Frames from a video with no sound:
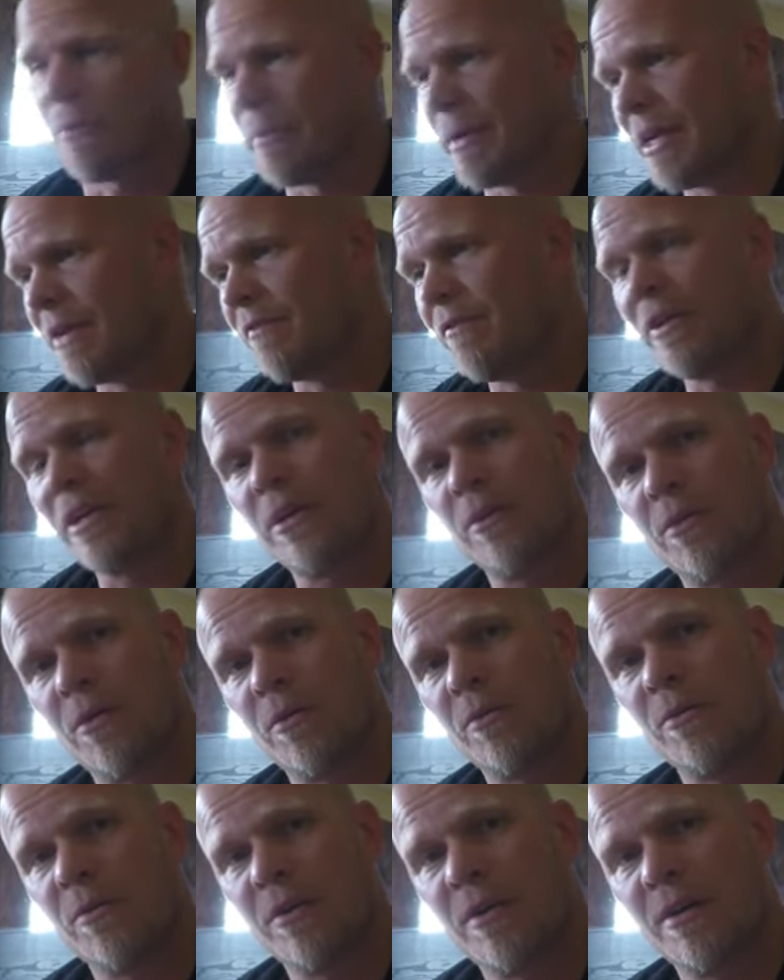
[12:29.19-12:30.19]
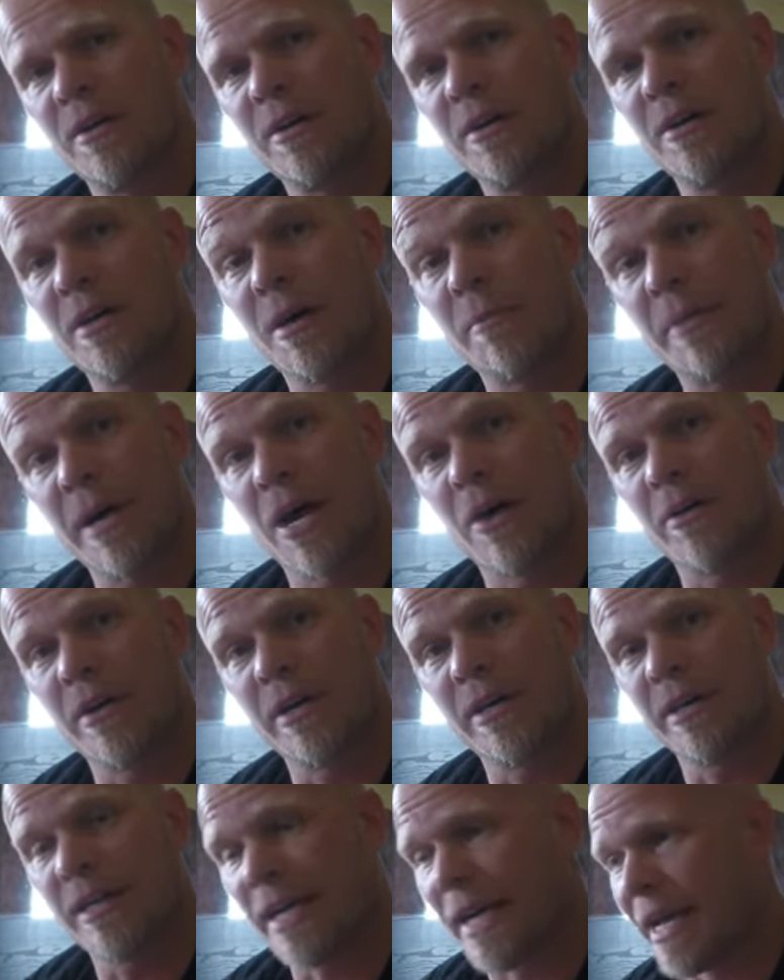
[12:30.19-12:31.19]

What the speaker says: I made a video about it,